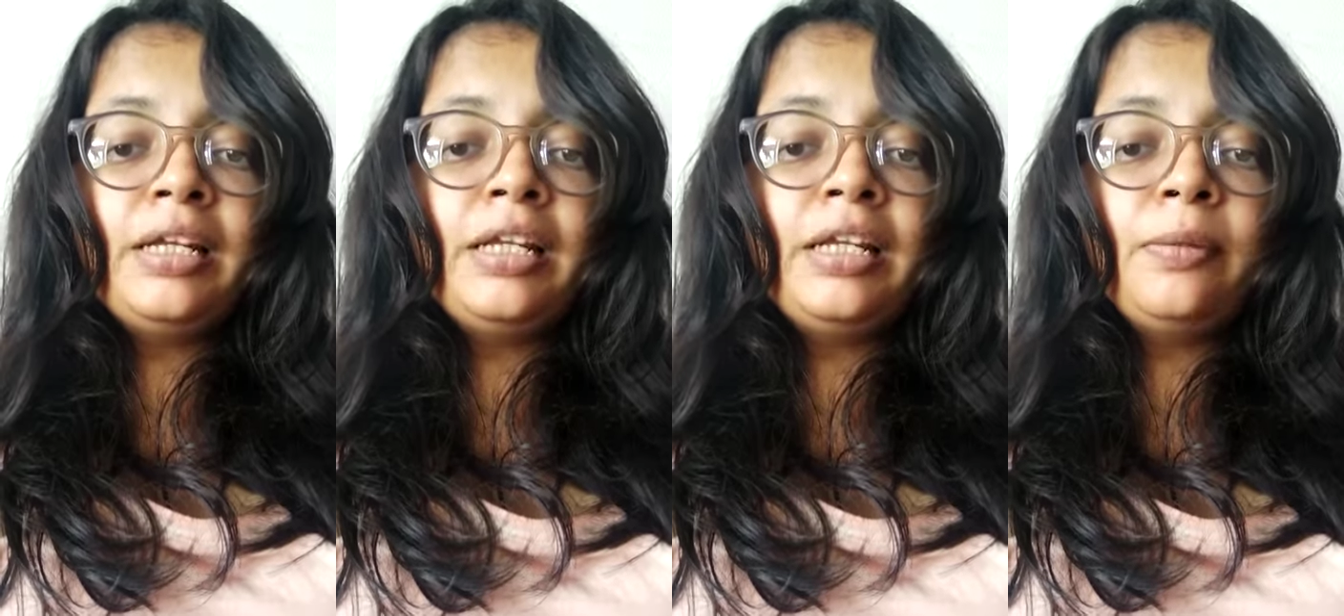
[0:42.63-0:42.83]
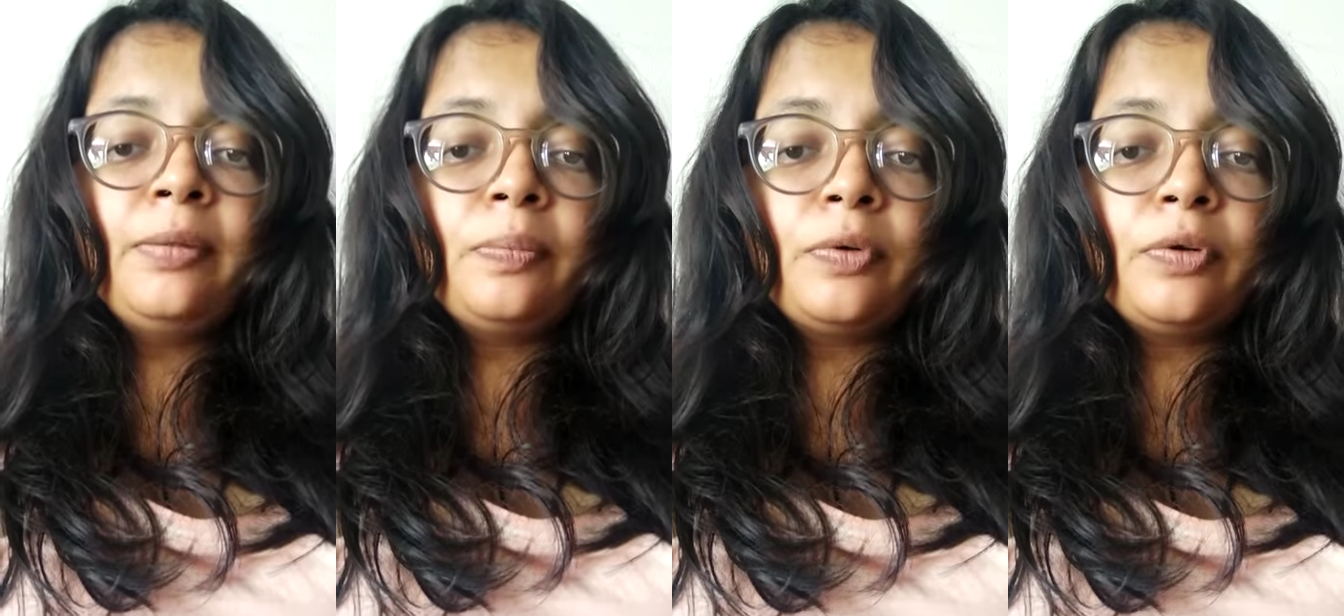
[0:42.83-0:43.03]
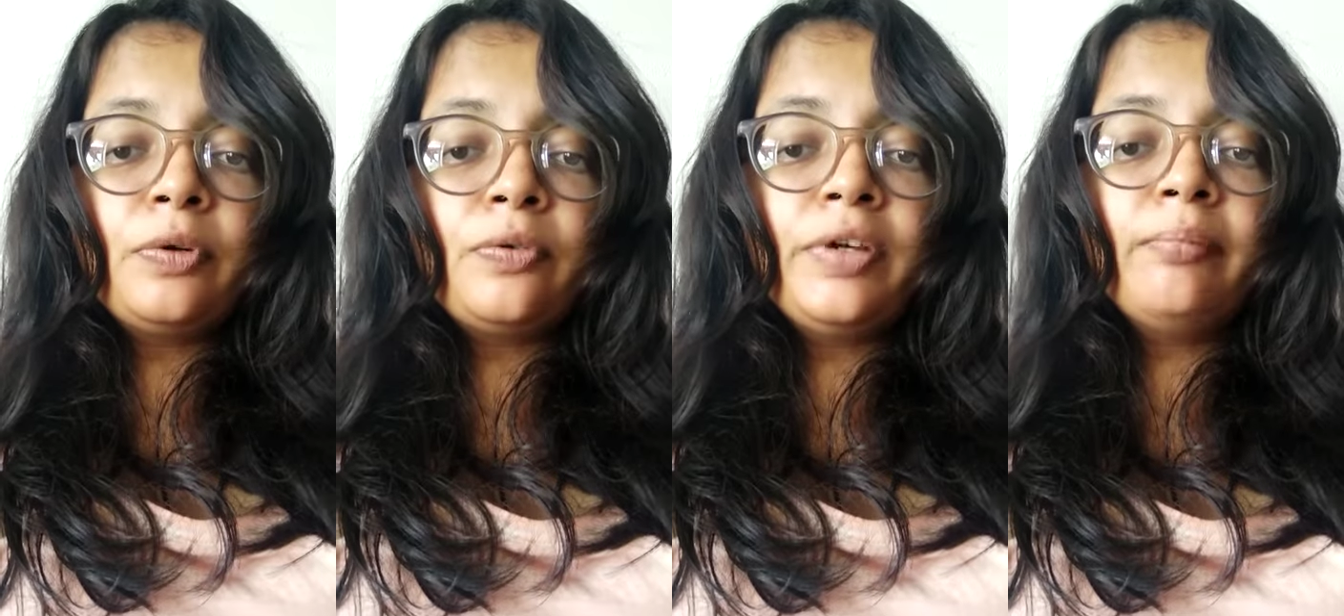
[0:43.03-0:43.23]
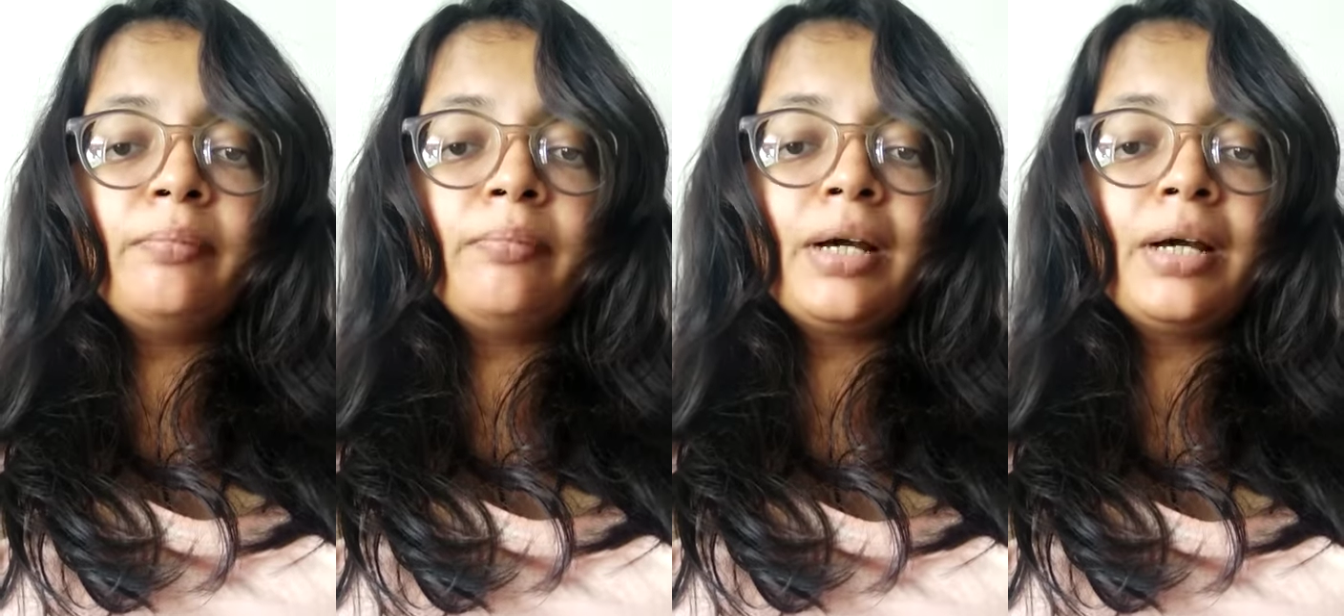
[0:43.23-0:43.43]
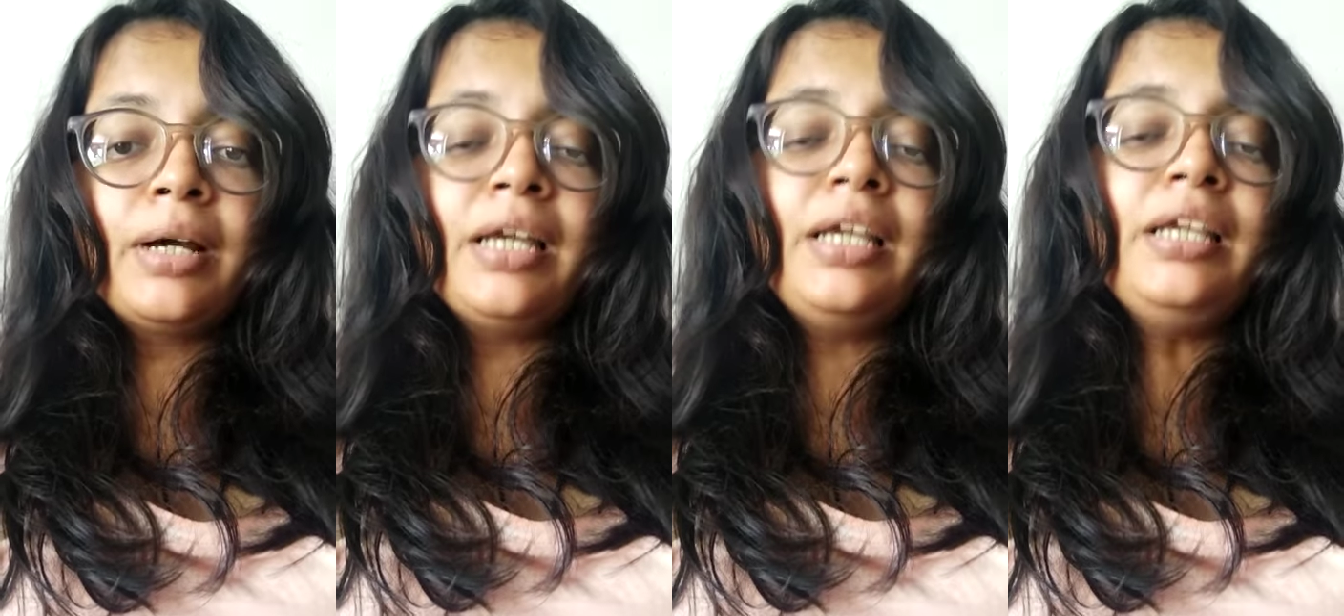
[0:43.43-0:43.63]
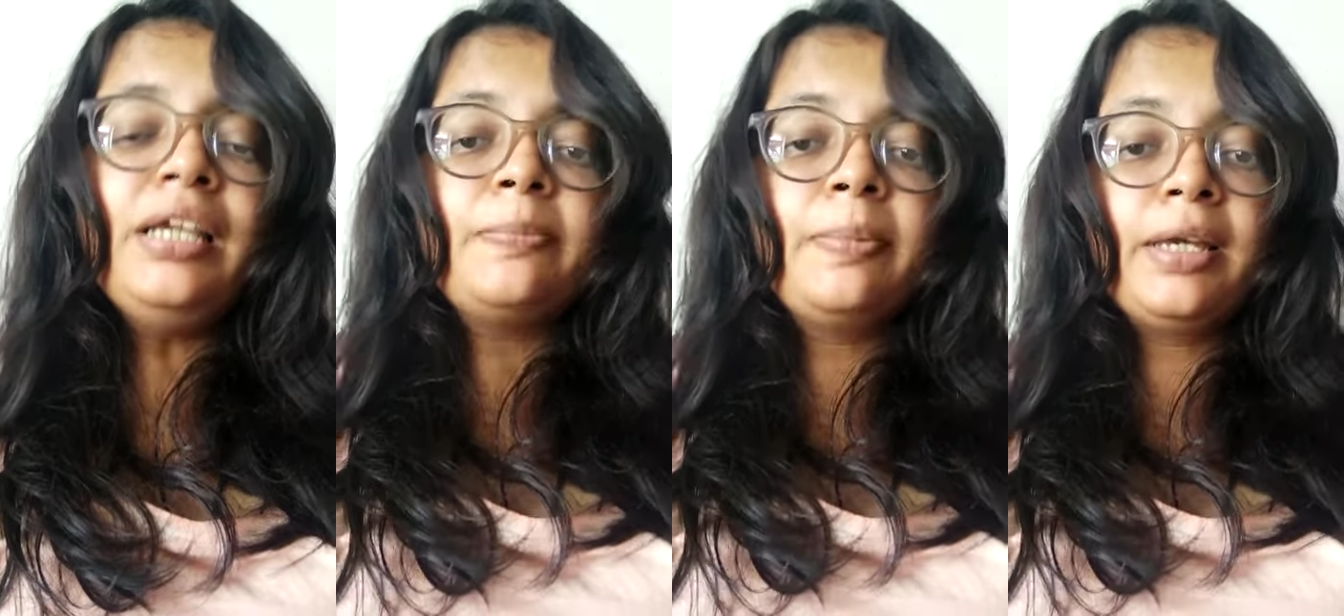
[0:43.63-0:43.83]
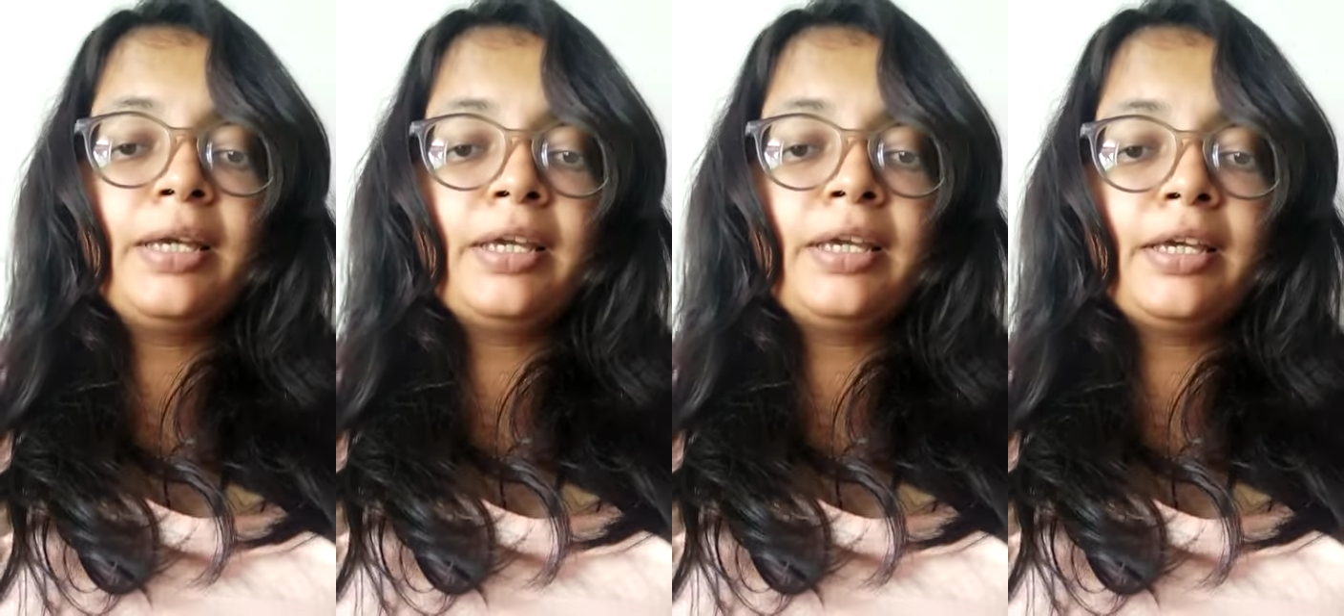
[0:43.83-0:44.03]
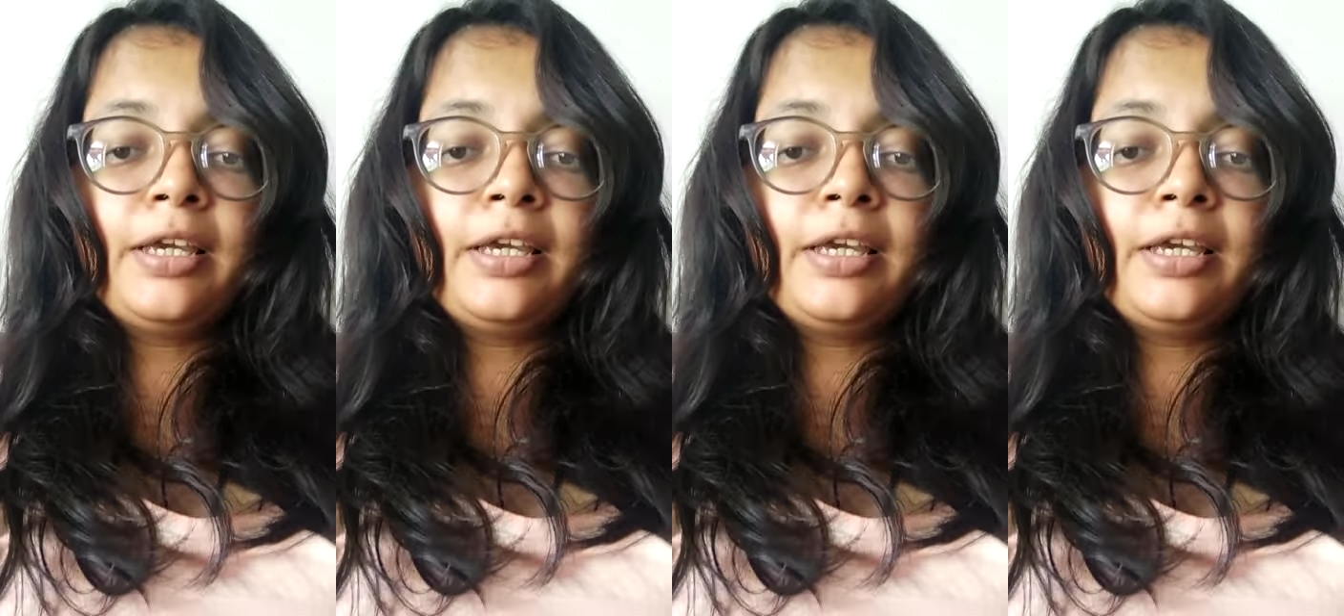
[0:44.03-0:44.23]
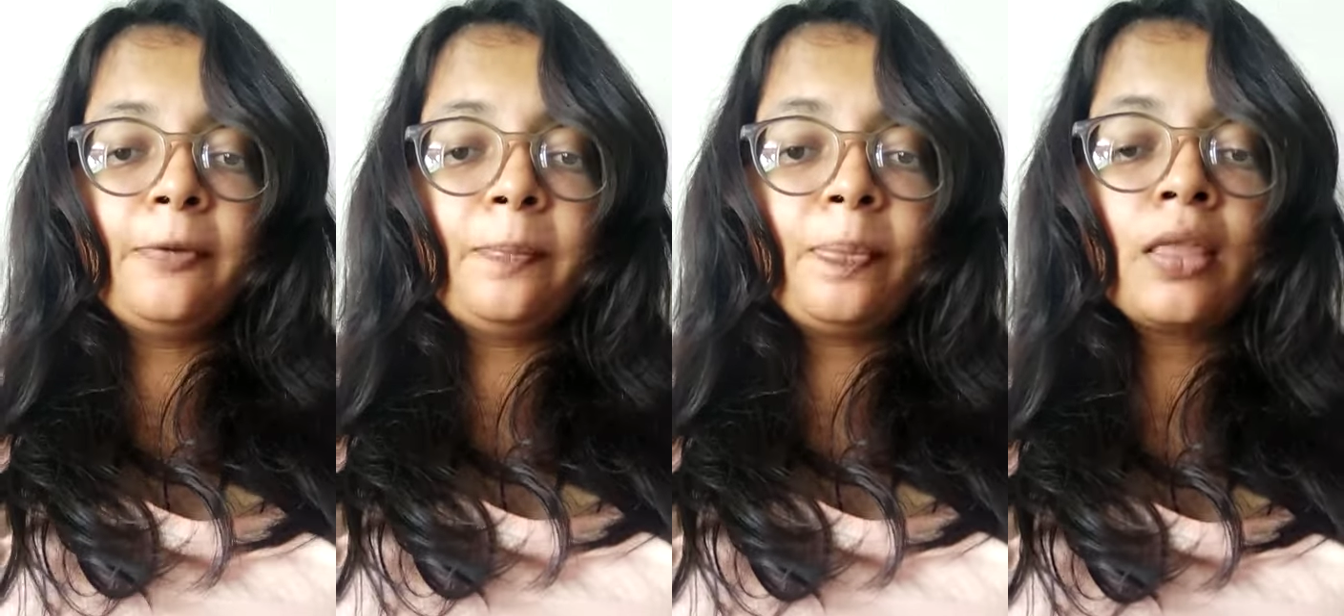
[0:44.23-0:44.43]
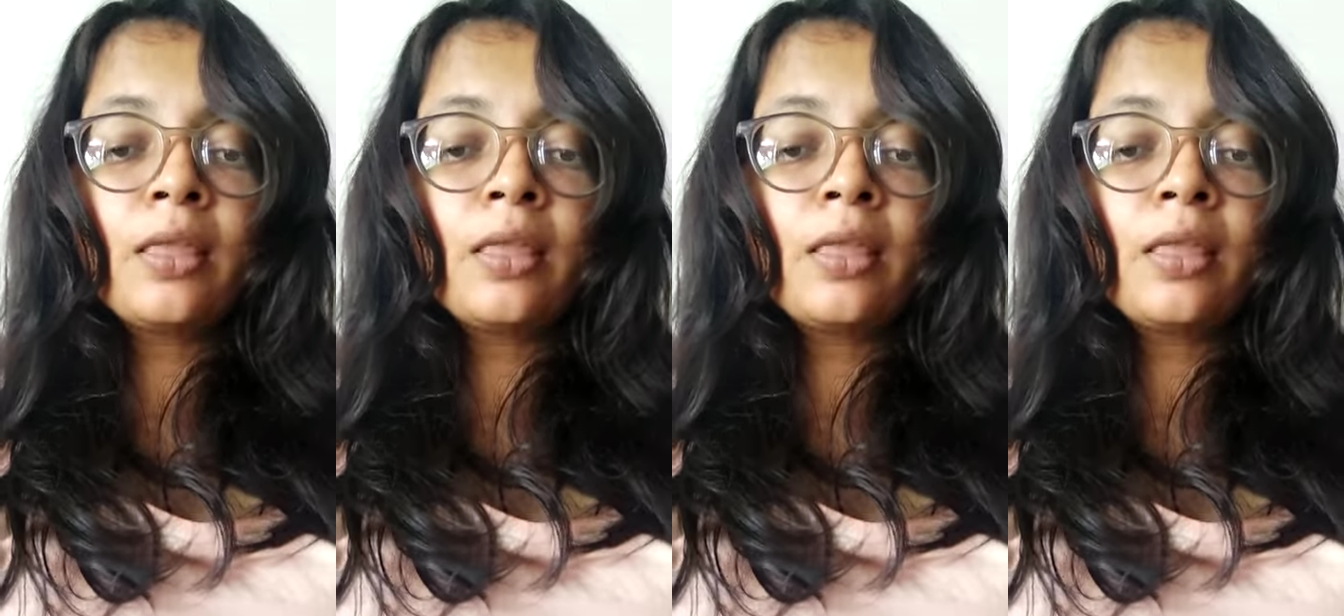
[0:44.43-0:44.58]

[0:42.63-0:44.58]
in improving my speaking.